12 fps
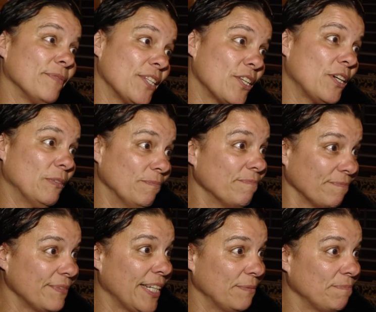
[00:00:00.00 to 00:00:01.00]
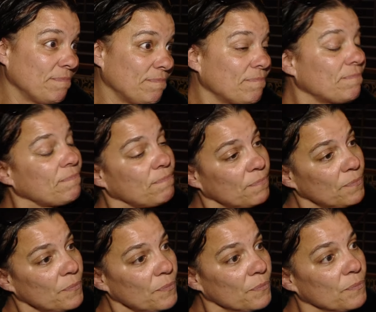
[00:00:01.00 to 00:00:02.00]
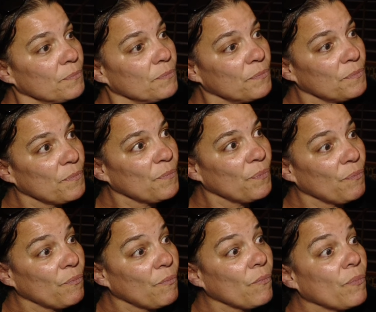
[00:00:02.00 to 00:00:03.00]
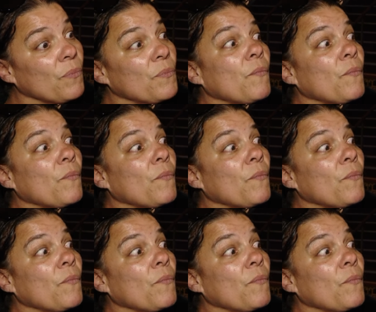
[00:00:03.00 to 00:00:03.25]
So. What, what was it like to hear about the news of the blanket this week?